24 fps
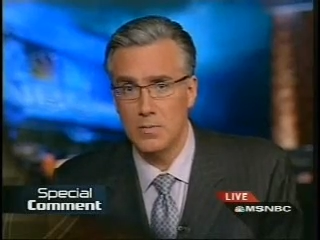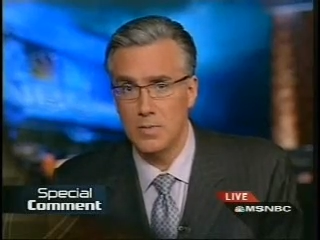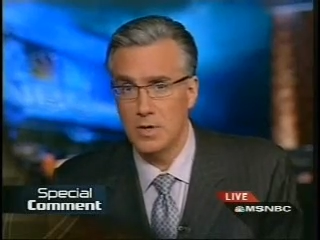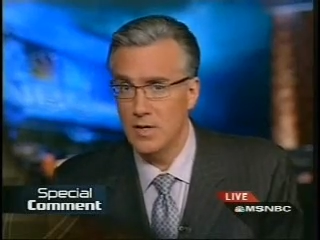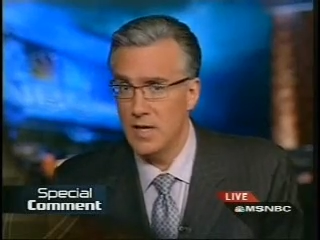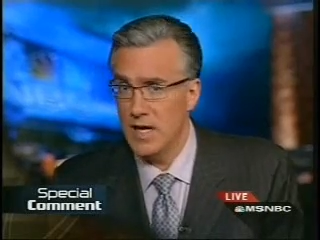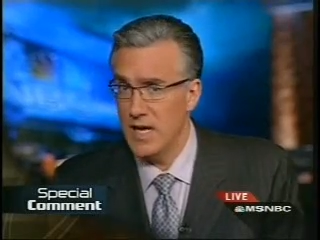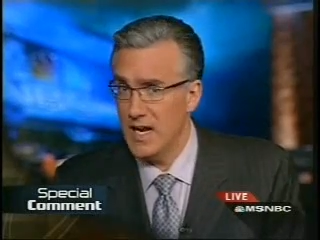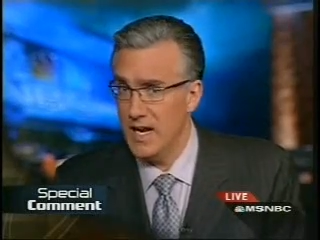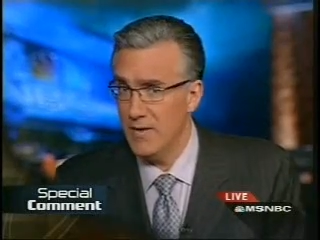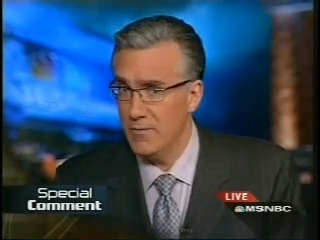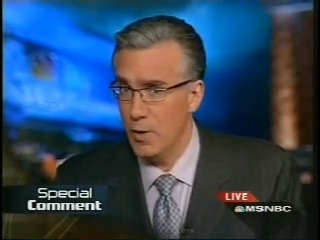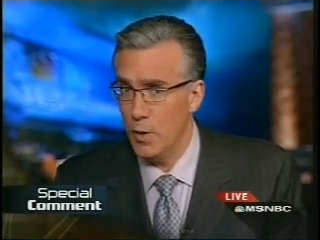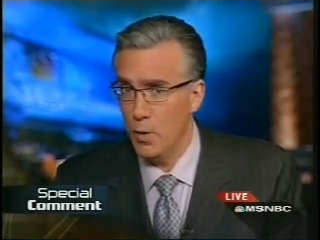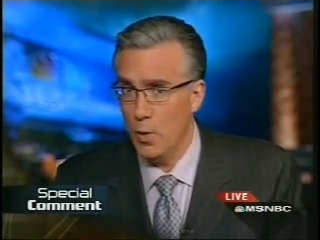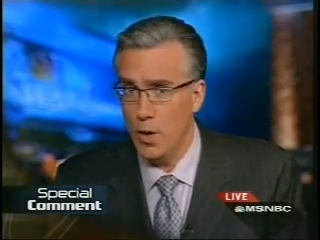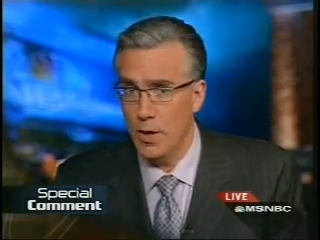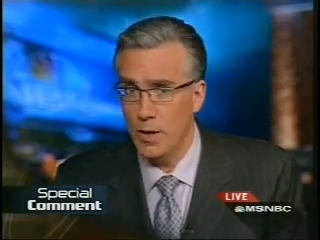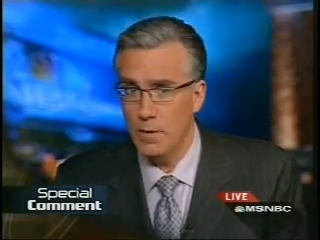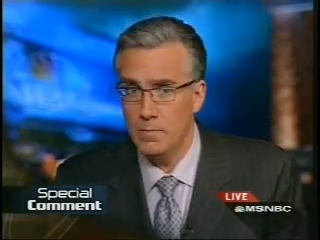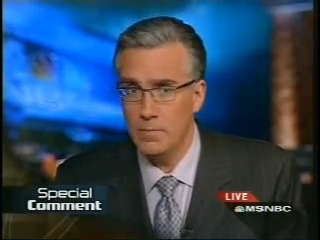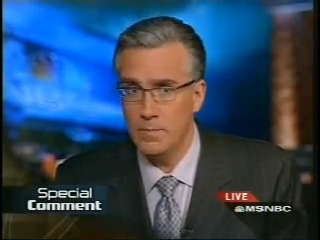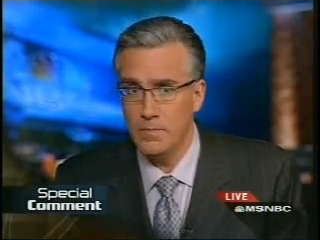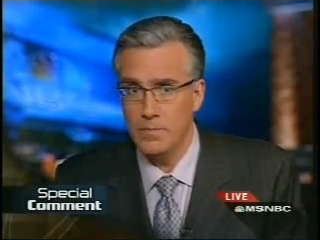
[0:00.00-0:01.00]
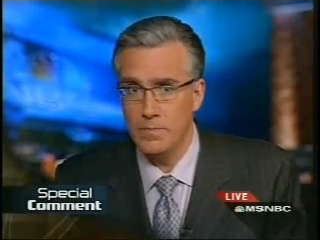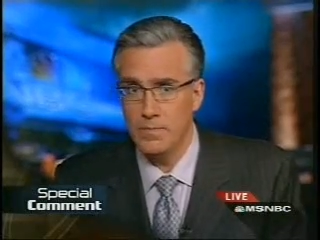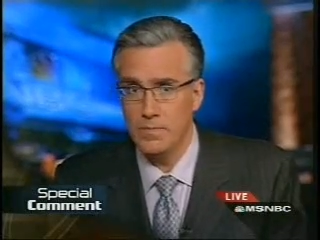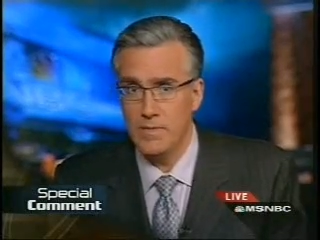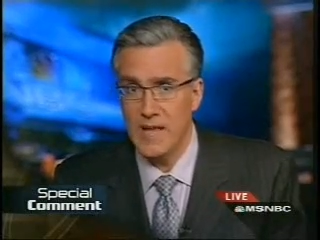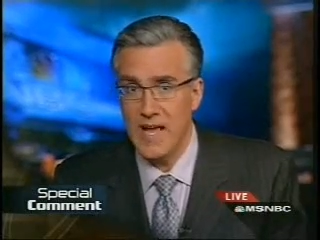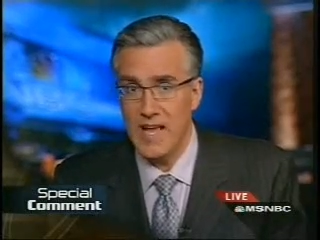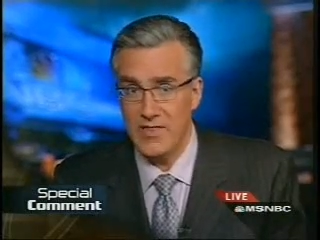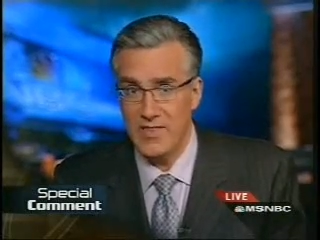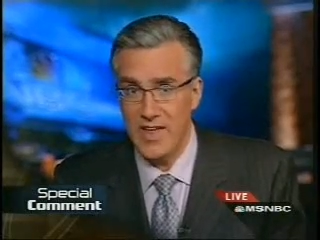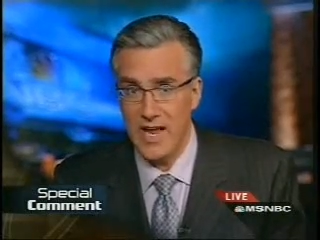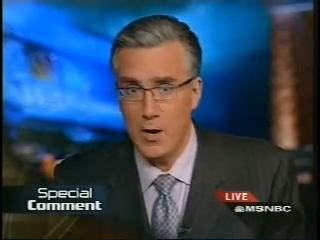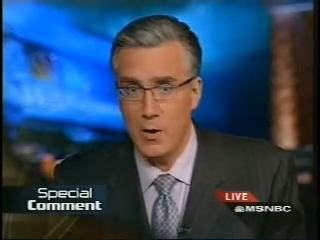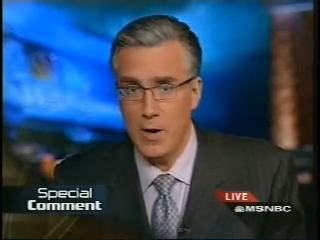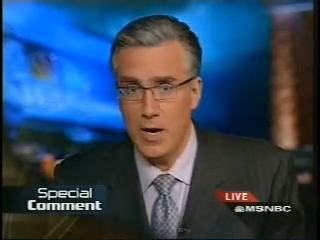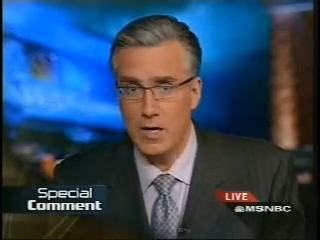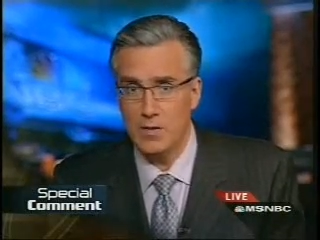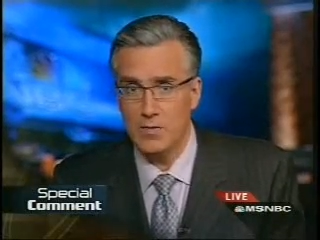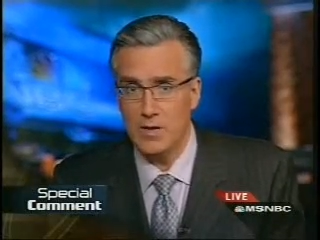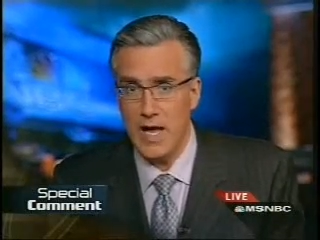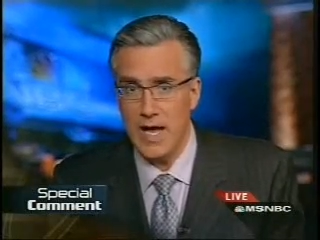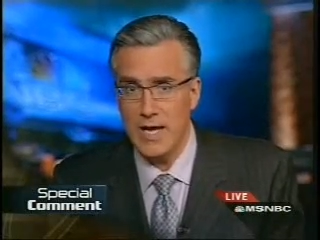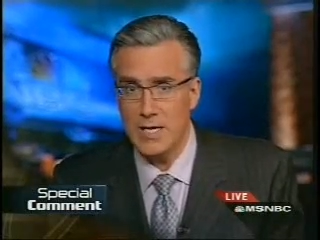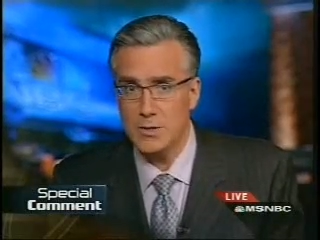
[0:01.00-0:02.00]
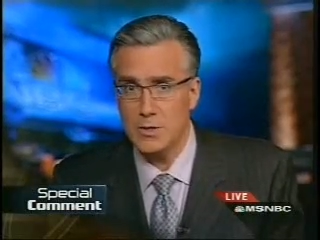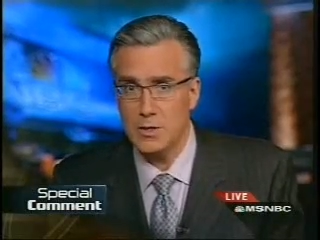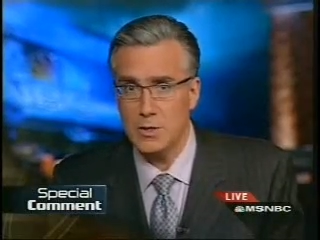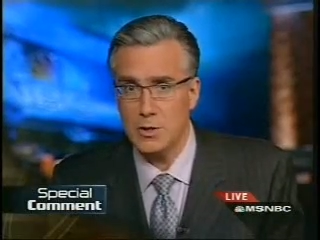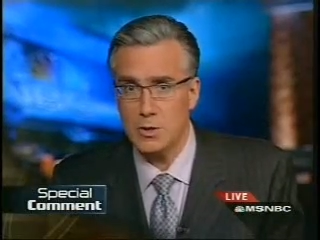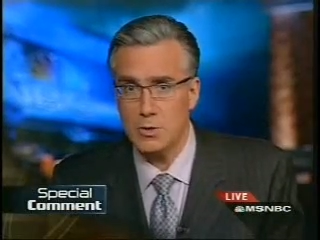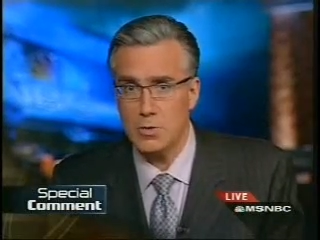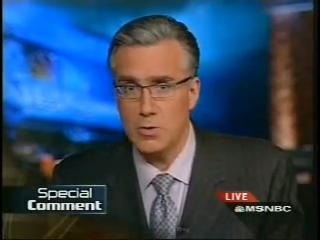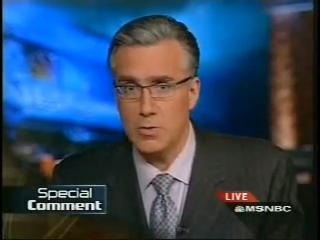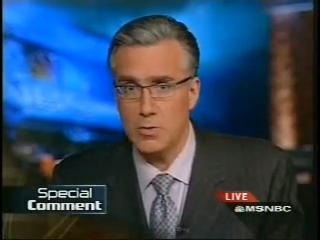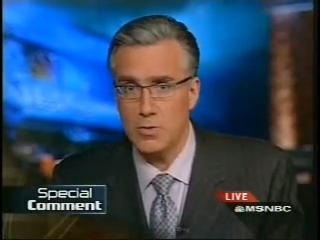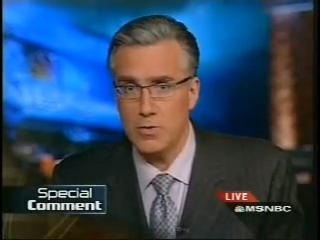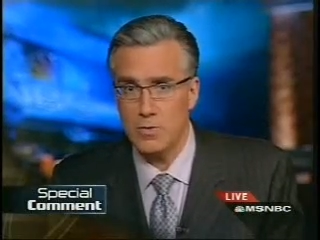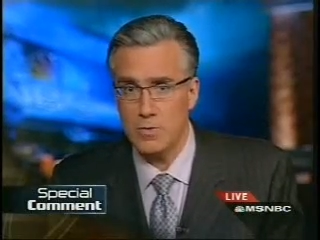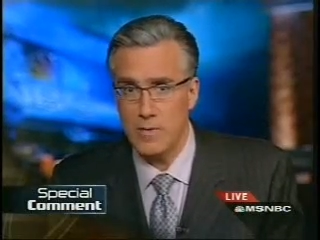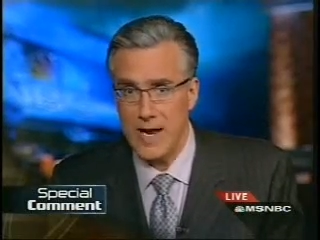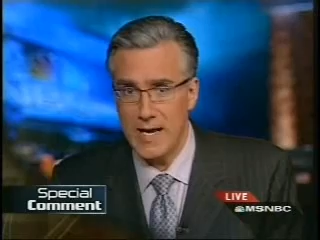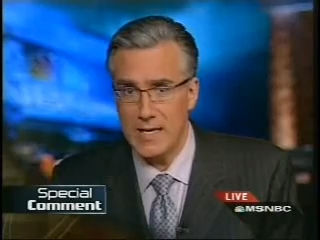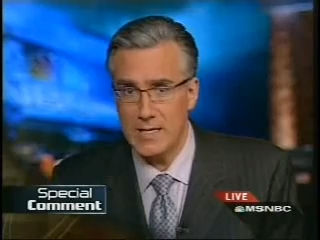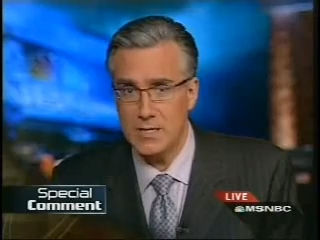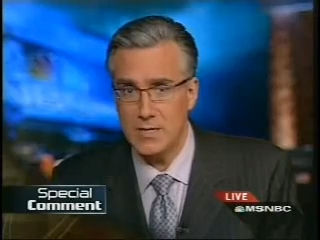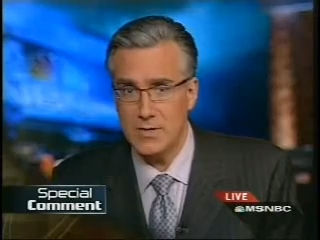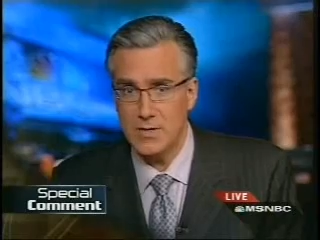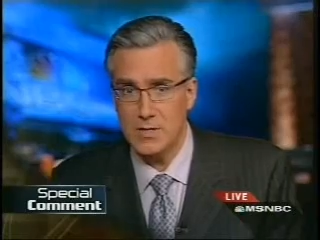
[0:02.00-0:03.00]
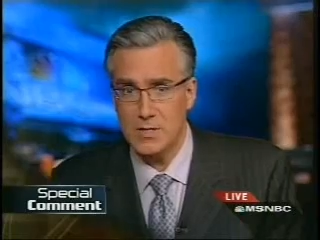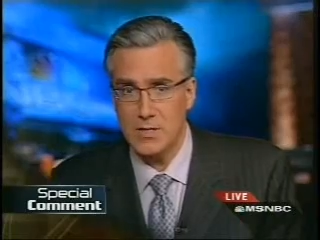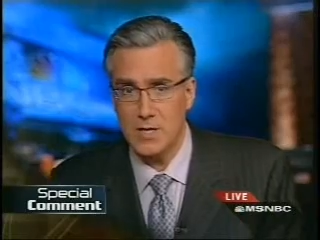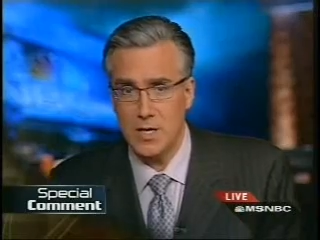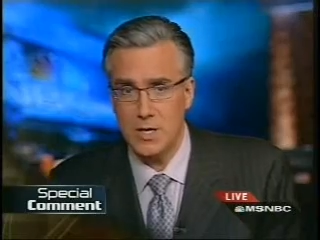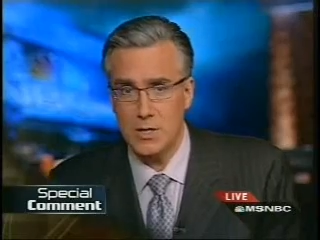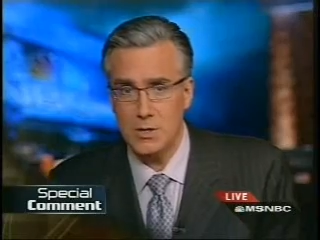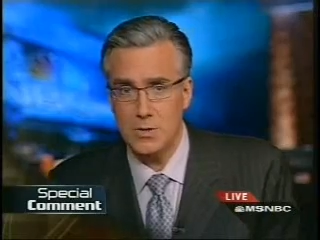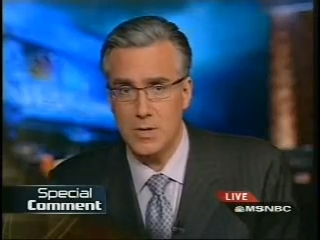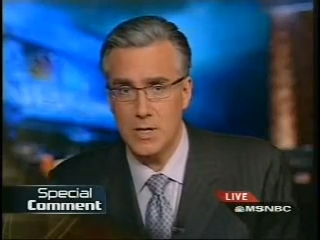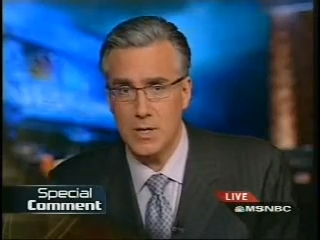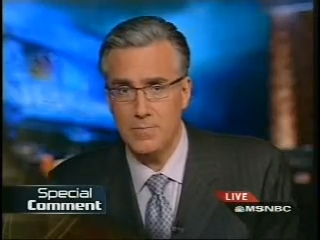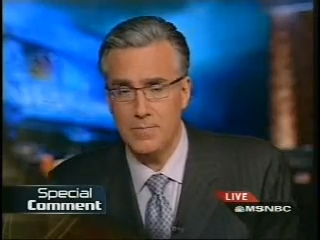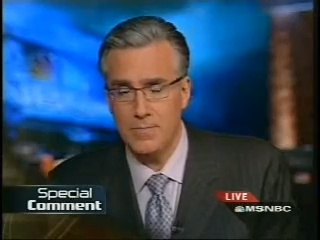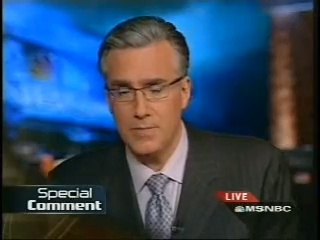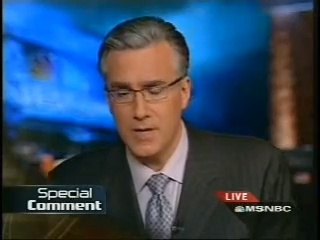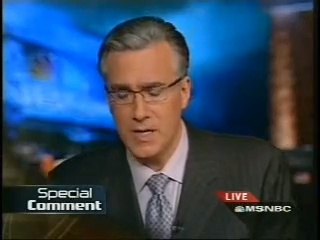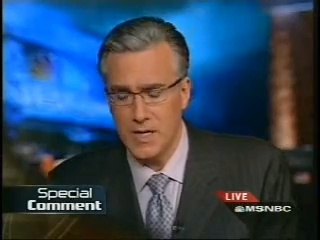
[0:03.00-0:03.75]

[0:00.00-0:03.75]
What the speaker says: But not everyone. And therein lies the true threat to this country.